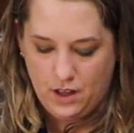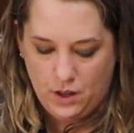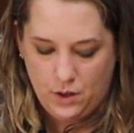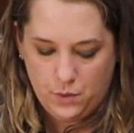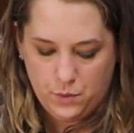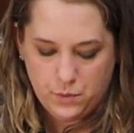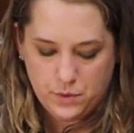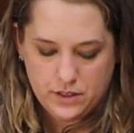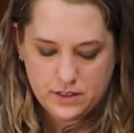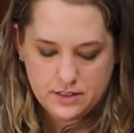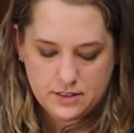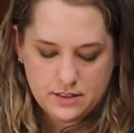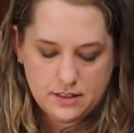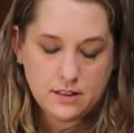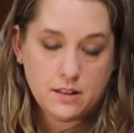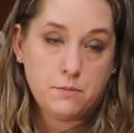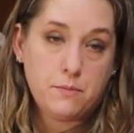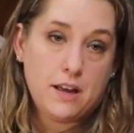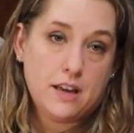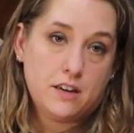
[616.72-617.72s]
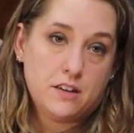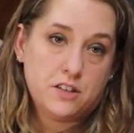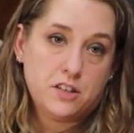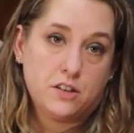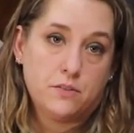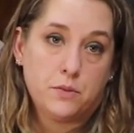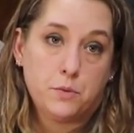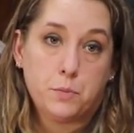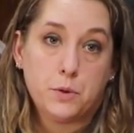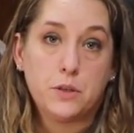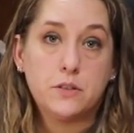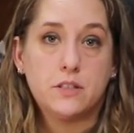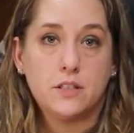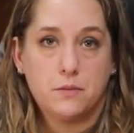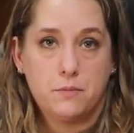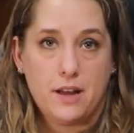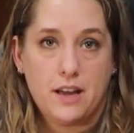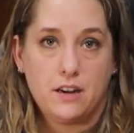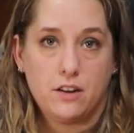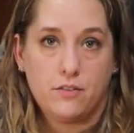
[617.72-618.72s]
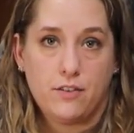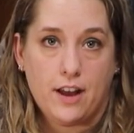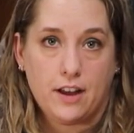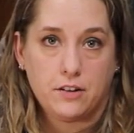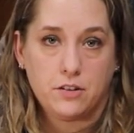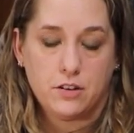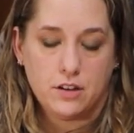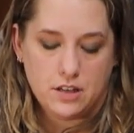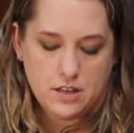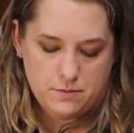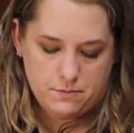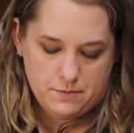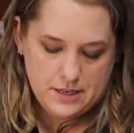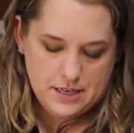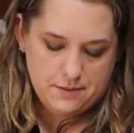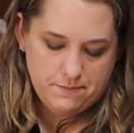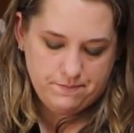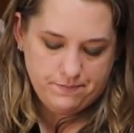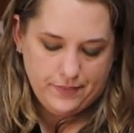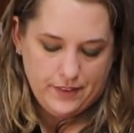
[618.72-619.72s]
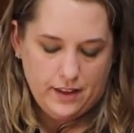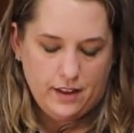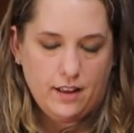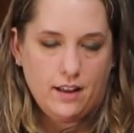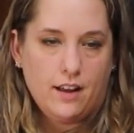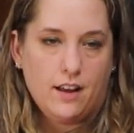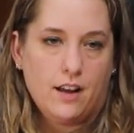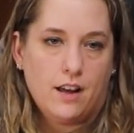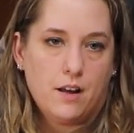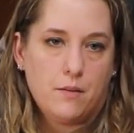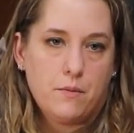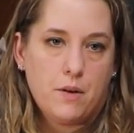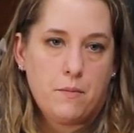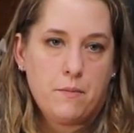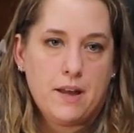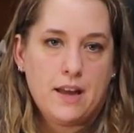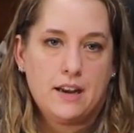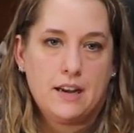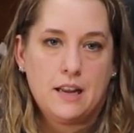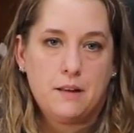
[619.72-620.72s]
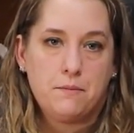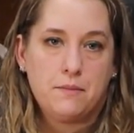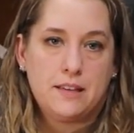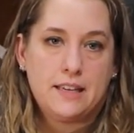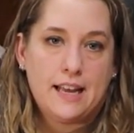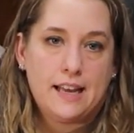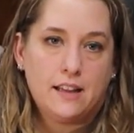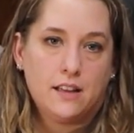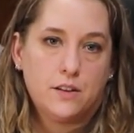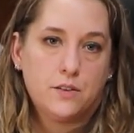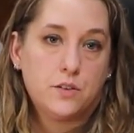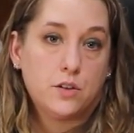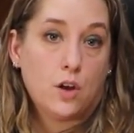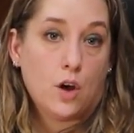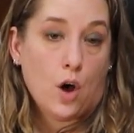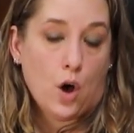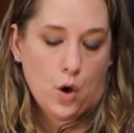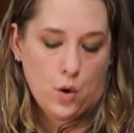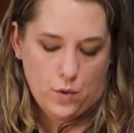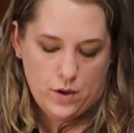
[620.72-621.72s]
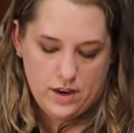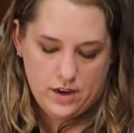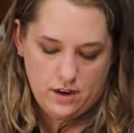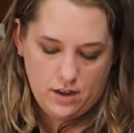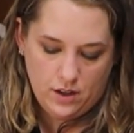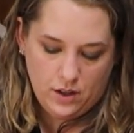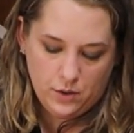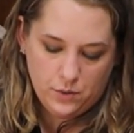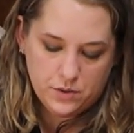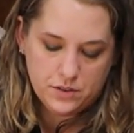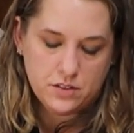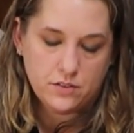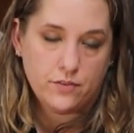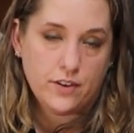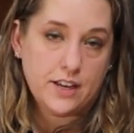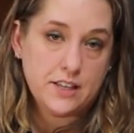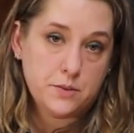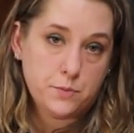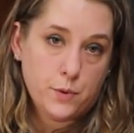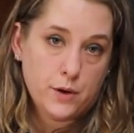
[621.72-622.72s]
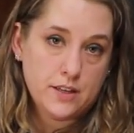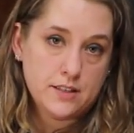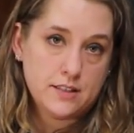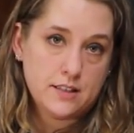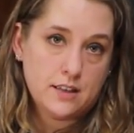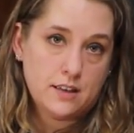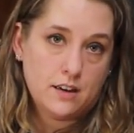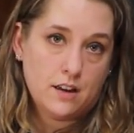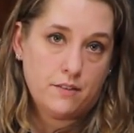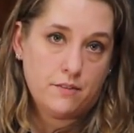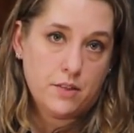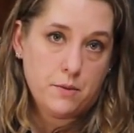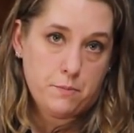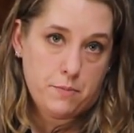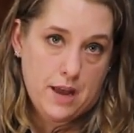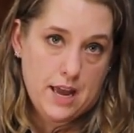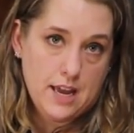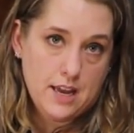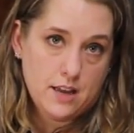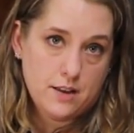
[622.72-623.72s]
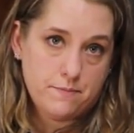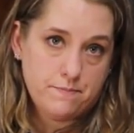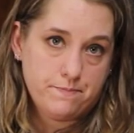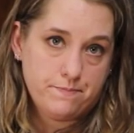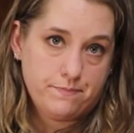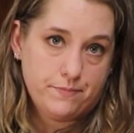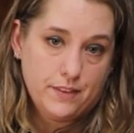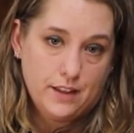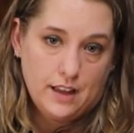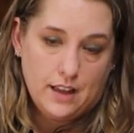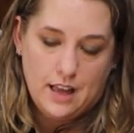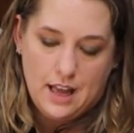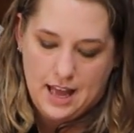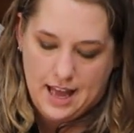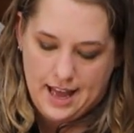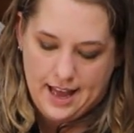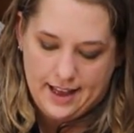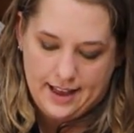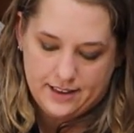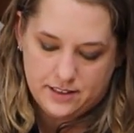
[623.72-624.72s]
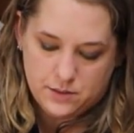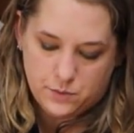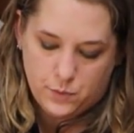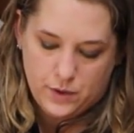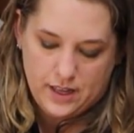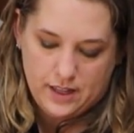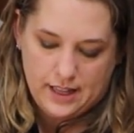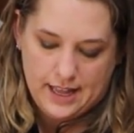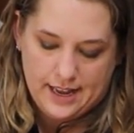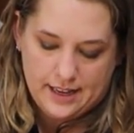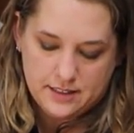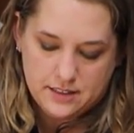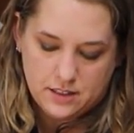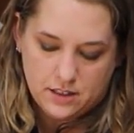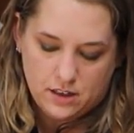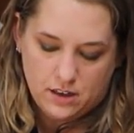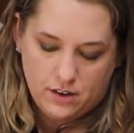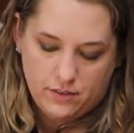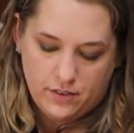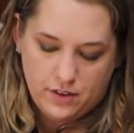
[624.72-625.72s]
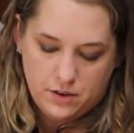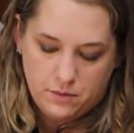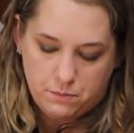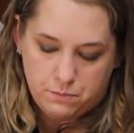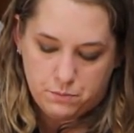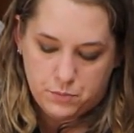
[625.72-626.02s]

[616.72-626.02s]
who was the manager of the Birdsell Manufacturing Company, um, a man named Delos Cohen, who was a vice president of the bank, as well as Irvin